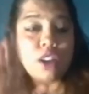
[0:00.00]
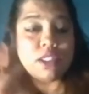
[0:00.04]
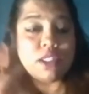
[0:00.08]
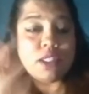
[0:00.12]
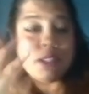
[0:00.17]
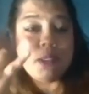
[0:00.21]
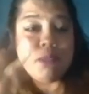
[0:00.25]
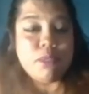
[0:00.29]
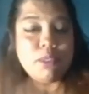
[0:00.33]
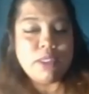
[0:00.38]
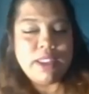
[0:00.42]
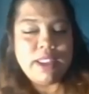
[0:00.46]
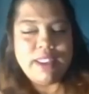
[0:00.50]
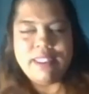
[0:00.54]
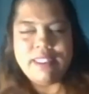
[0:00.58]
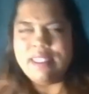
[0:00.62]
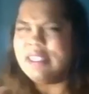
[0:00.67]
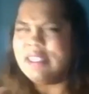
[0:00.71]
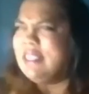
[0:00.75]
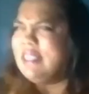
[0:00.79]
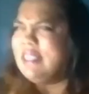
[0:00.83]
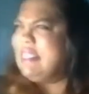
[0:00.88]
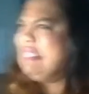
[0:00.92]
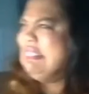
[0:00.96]
I would like to
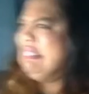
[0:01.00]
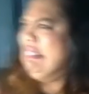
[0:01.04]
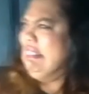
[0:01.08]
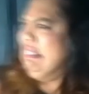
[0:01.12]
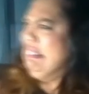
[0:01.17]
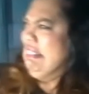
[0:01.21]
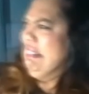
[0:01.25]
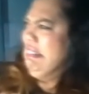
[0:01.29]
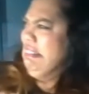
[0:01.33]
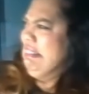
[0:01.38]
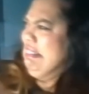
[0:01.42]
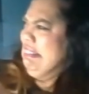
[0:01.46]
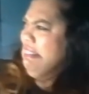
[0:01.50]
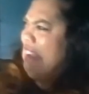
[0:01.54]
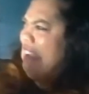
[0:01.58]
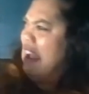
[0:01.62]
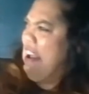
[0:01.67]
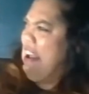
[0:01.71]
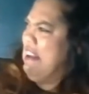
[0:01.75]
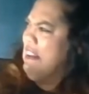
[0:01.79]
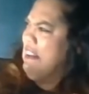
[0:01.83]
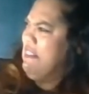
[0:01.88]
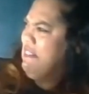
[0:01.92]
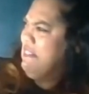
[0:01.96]
invite us to
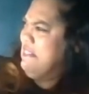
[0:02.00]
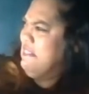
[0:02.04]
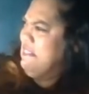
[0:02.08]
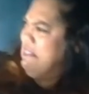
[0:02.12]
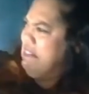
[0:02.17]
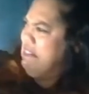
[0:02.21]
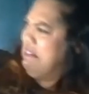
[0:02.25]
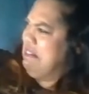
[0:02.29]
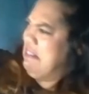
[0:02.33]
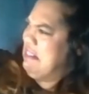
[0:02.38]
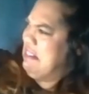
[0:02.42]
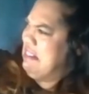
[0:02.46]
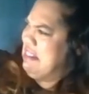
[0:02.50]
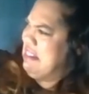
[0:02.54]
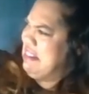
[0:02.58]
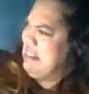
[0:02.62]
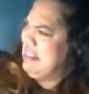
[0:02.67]
recognize